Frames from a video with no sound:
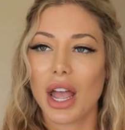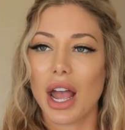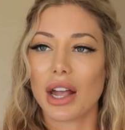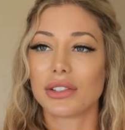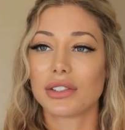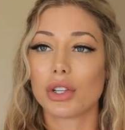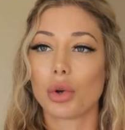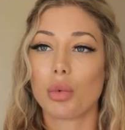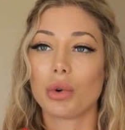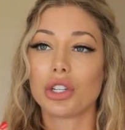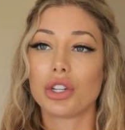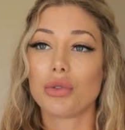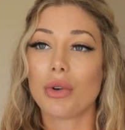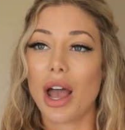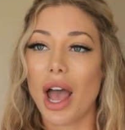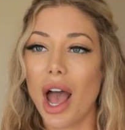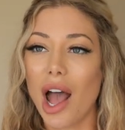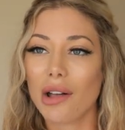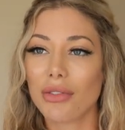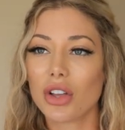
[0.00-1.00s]
And so when you
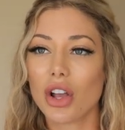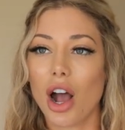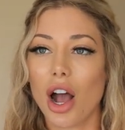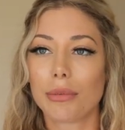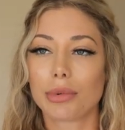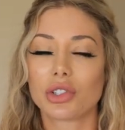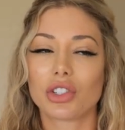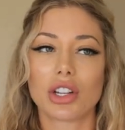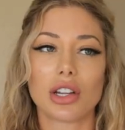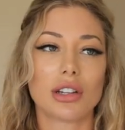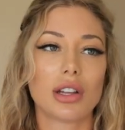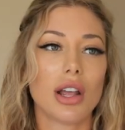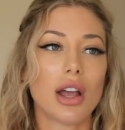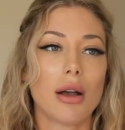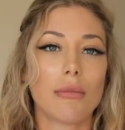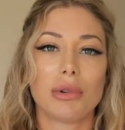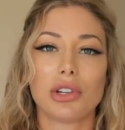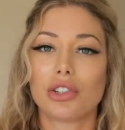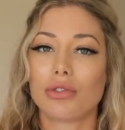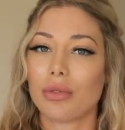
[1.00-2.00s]
have the option
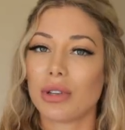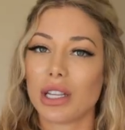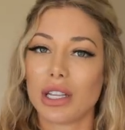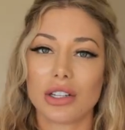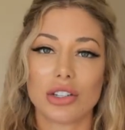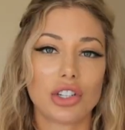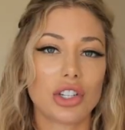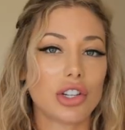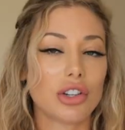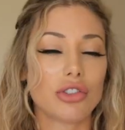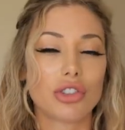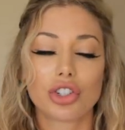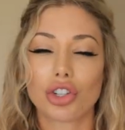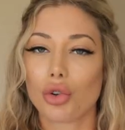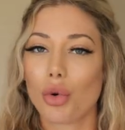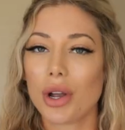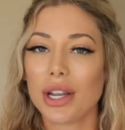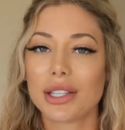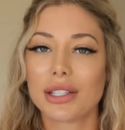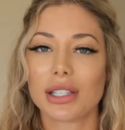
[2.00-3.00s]
between 2
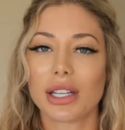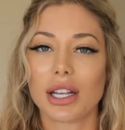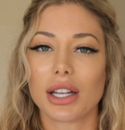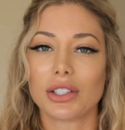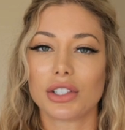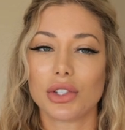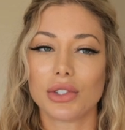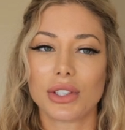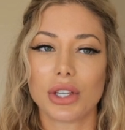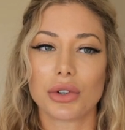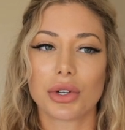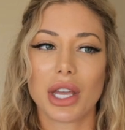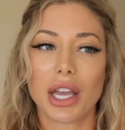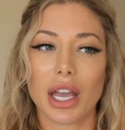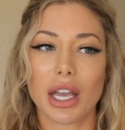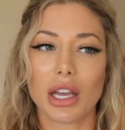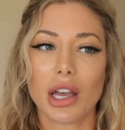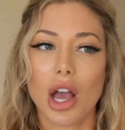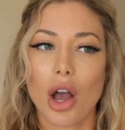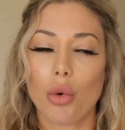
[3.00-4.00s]
choices, you say,
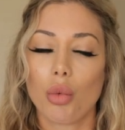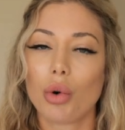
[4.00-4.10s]
okay,